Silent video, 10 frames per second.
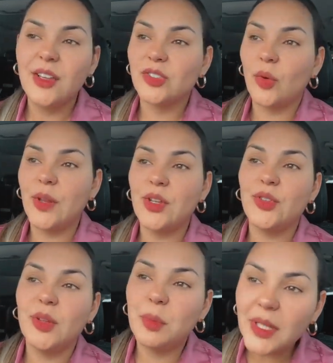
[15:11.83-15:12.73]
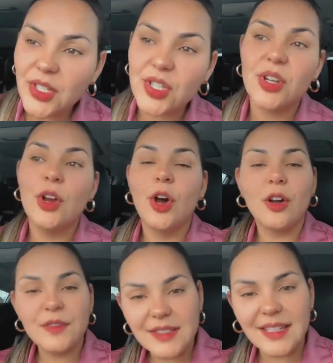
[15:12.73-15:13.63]
So when you do the bleach,
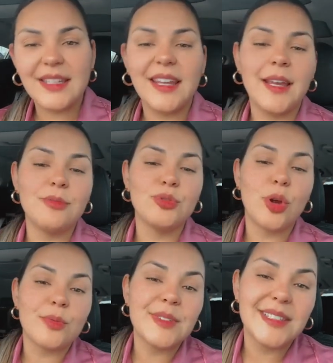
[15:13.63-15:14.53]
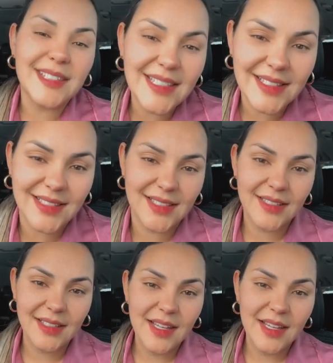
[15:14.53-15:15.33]
obviously the hair will not resist.